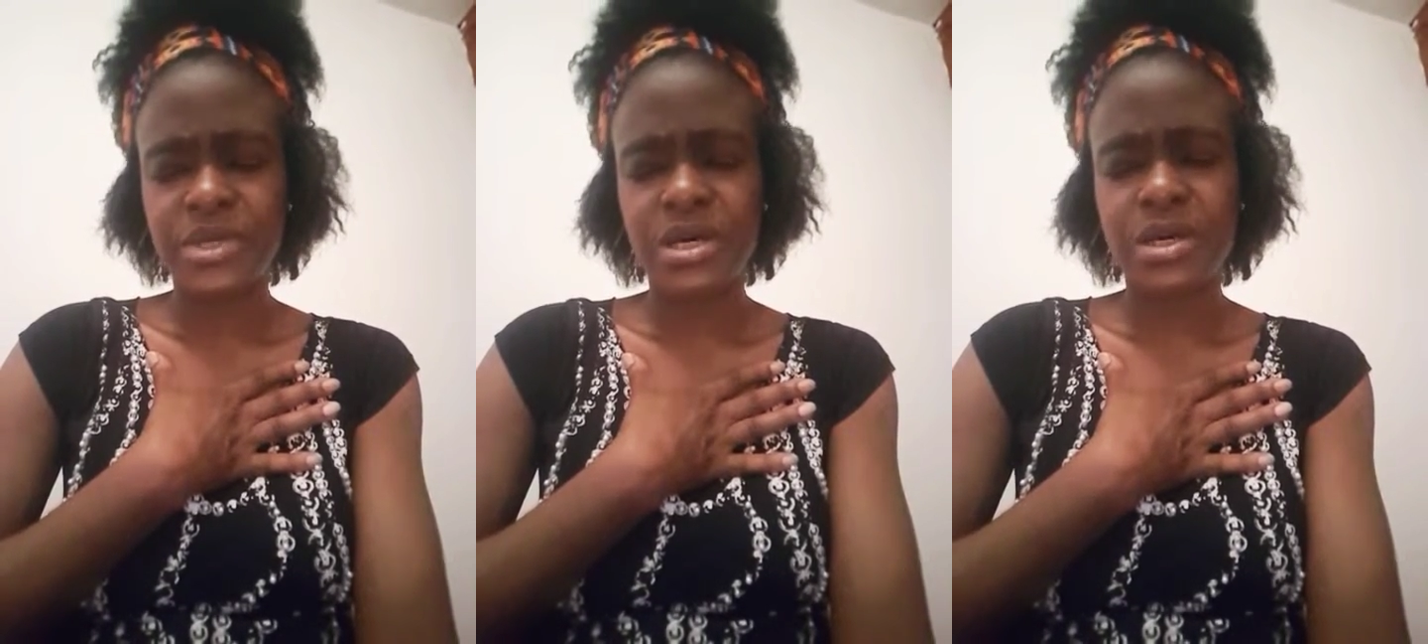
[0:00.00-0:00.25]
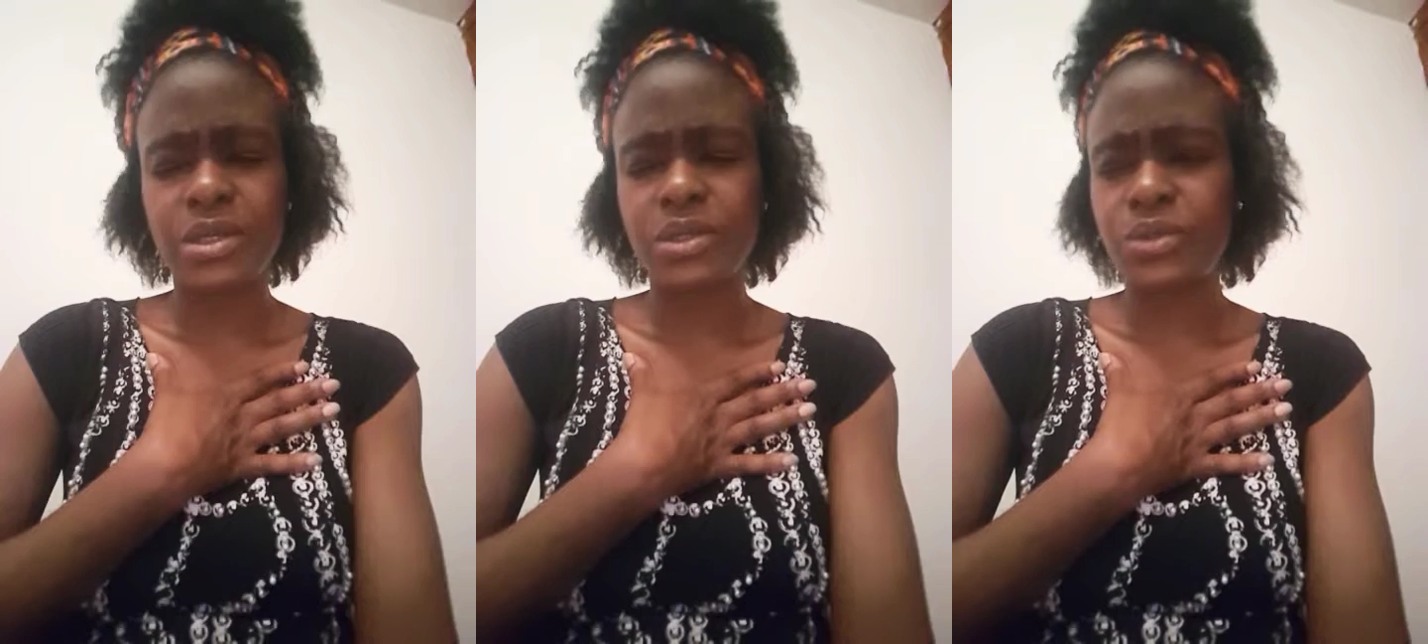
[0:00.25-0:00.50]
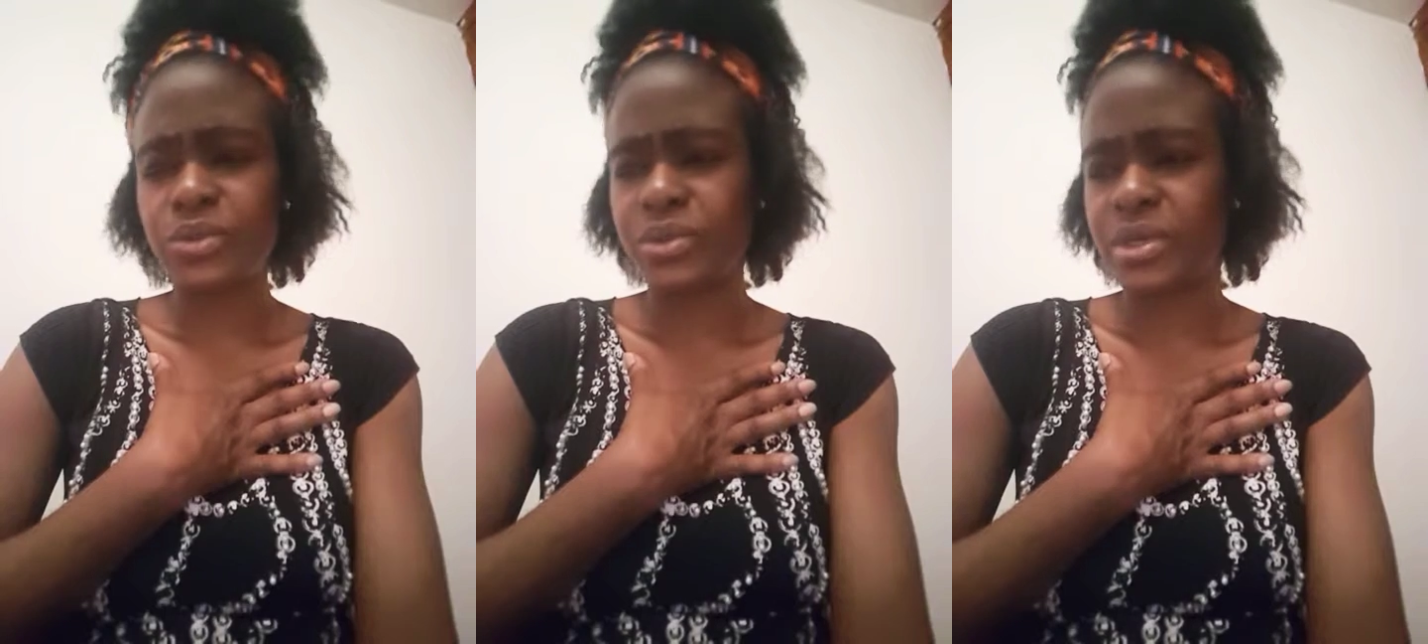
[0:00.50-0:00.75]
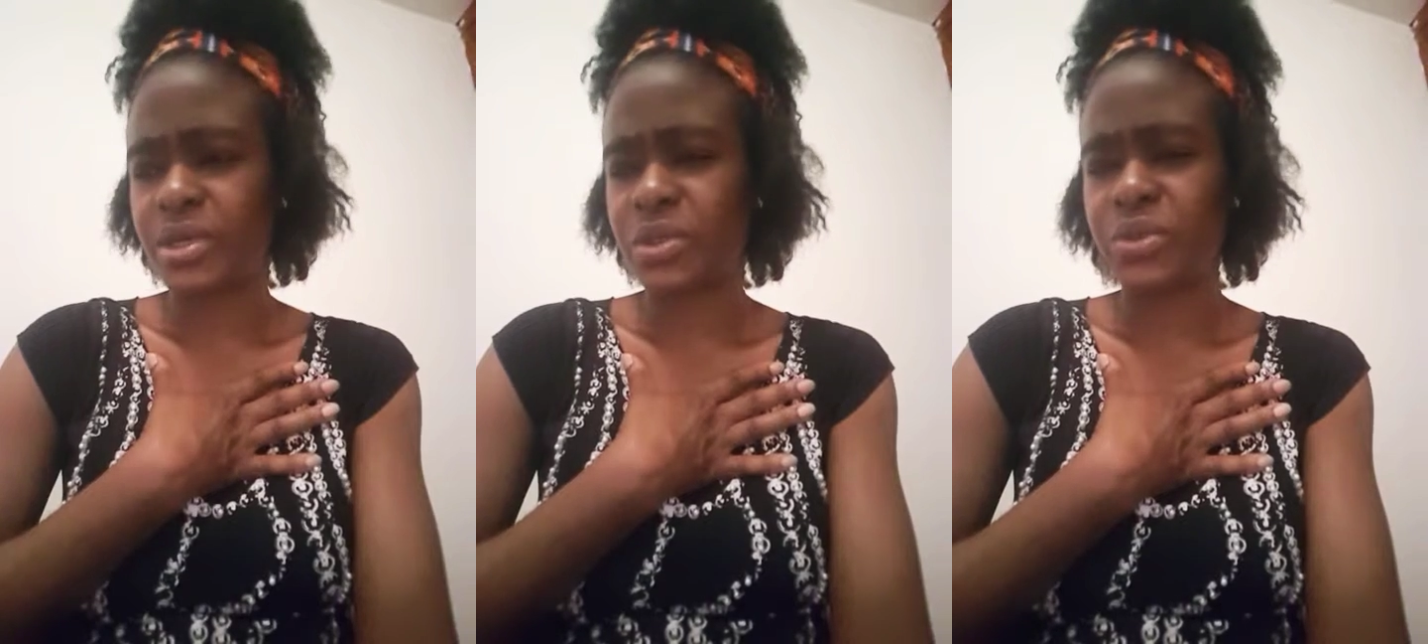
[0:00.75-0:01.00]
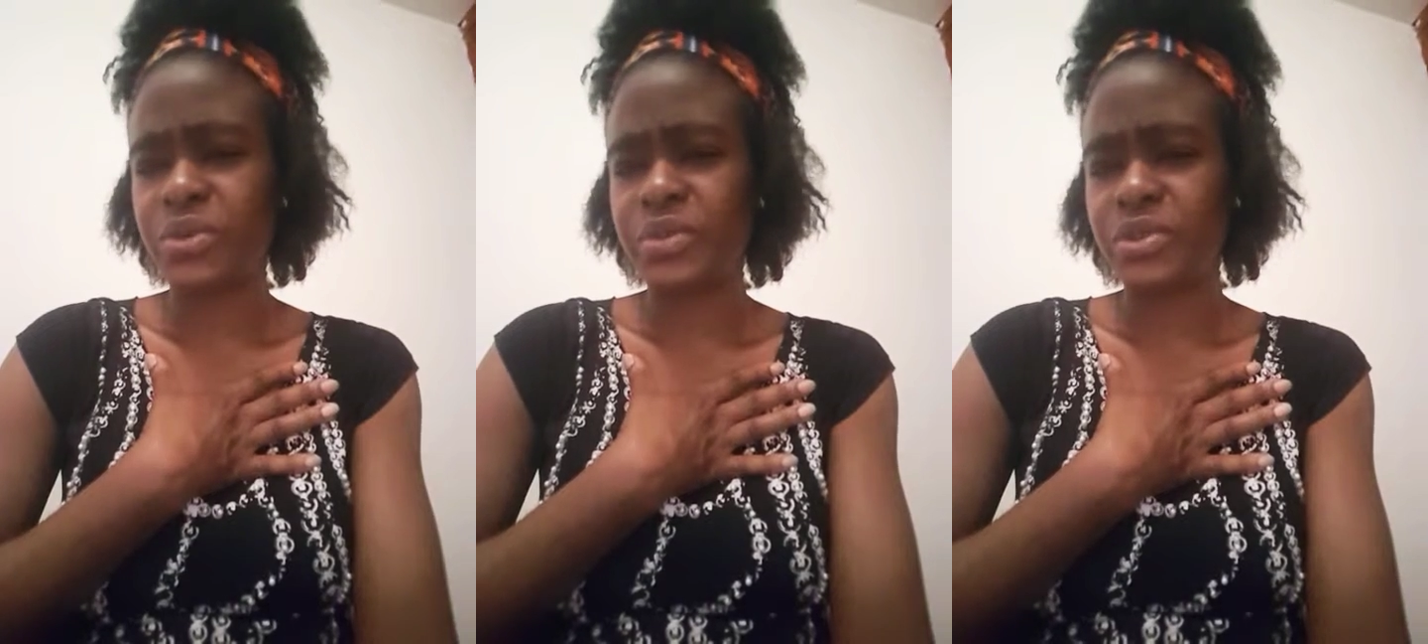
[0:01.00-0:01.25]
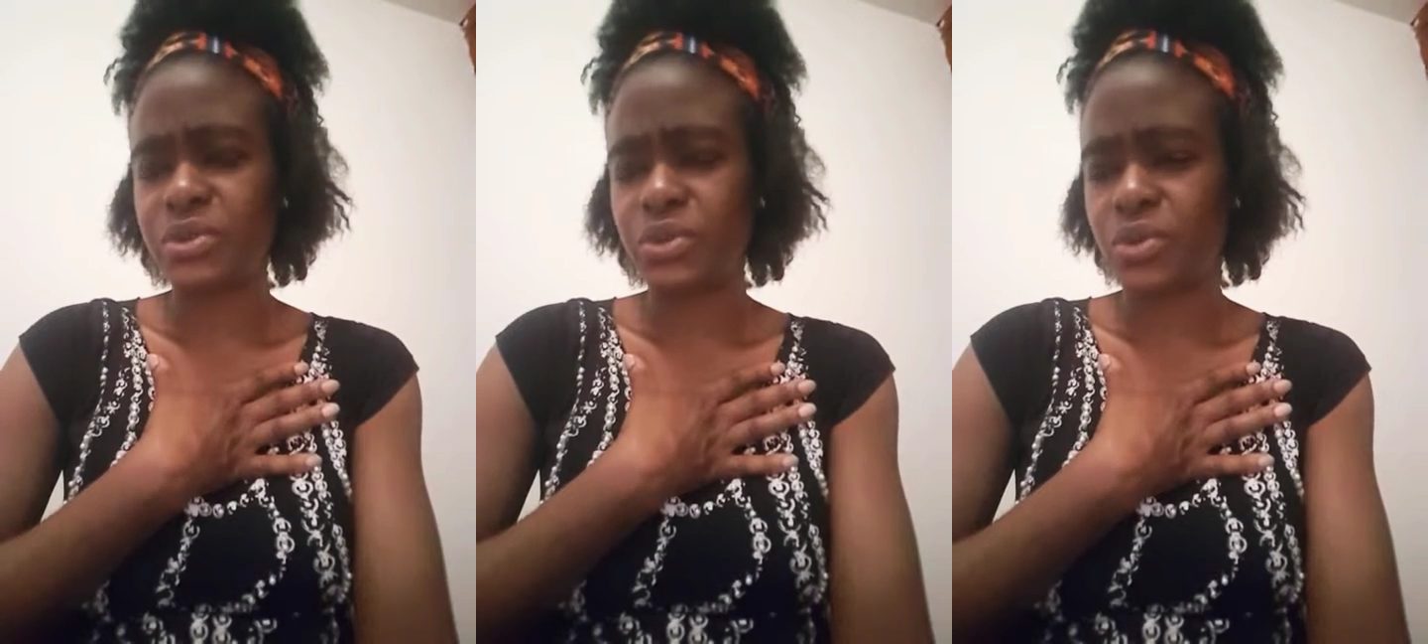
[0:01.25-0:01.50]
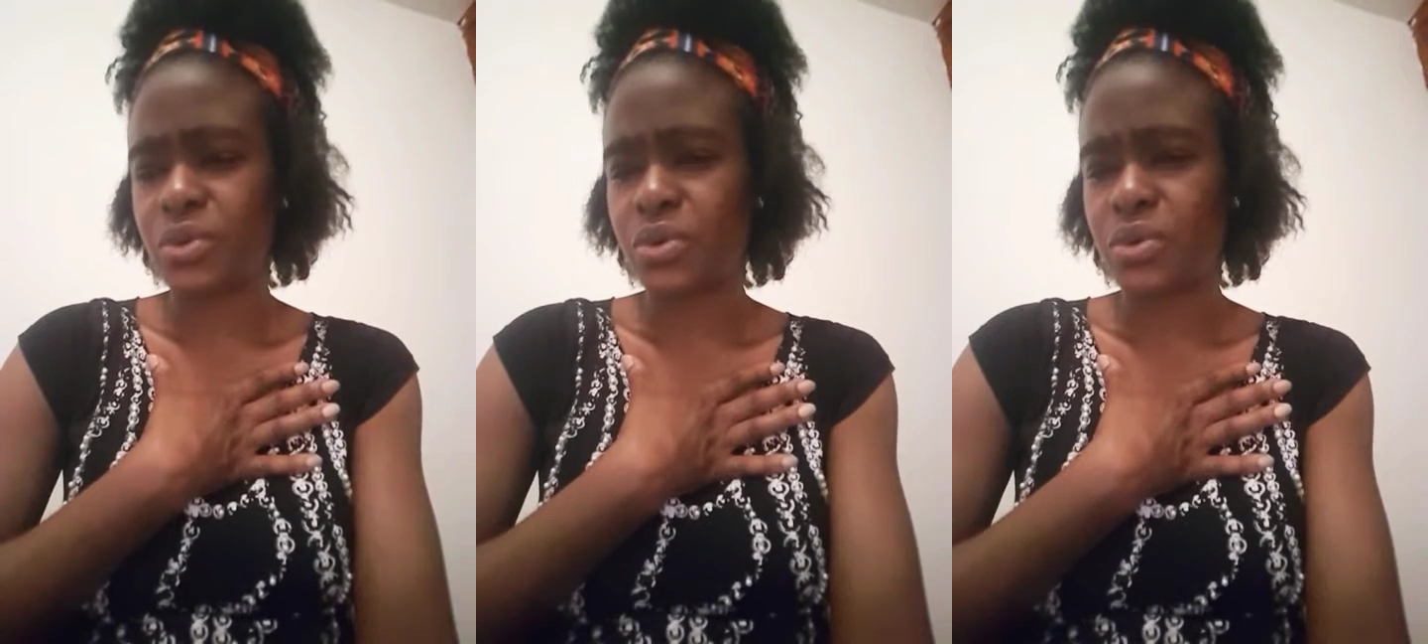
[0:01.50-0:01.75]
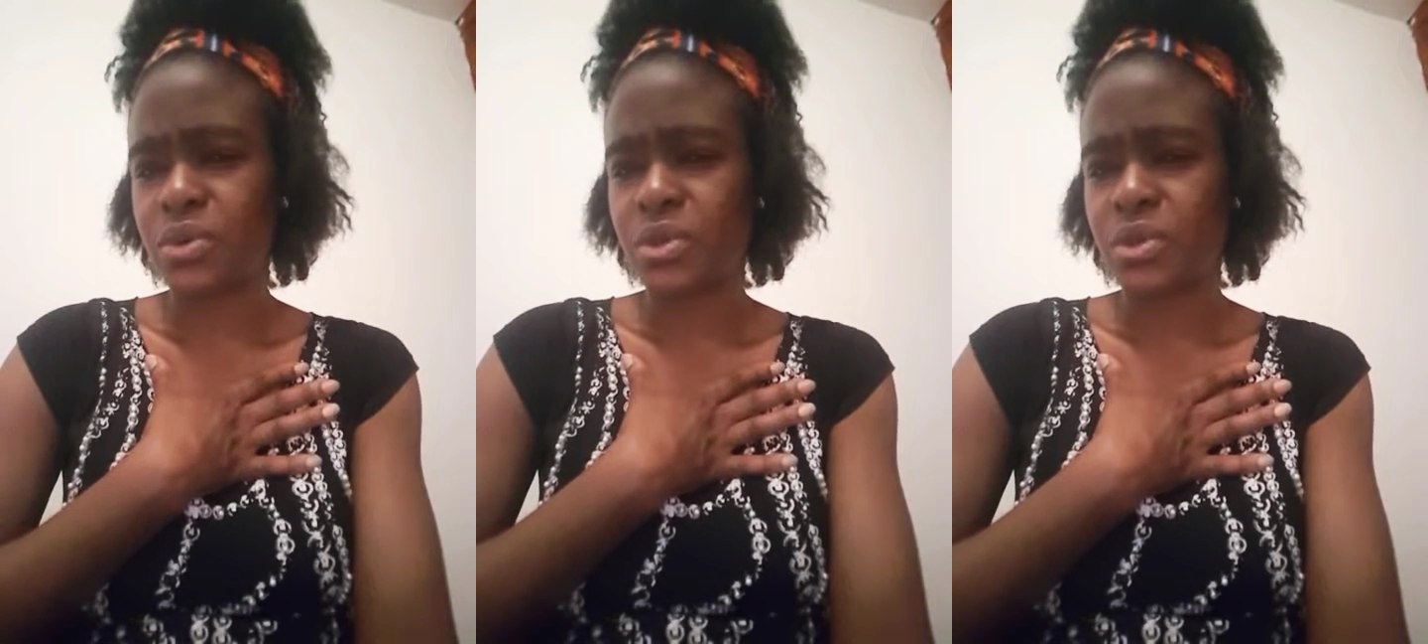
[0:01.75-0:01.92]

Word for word: Hallelujah. Glory be to God.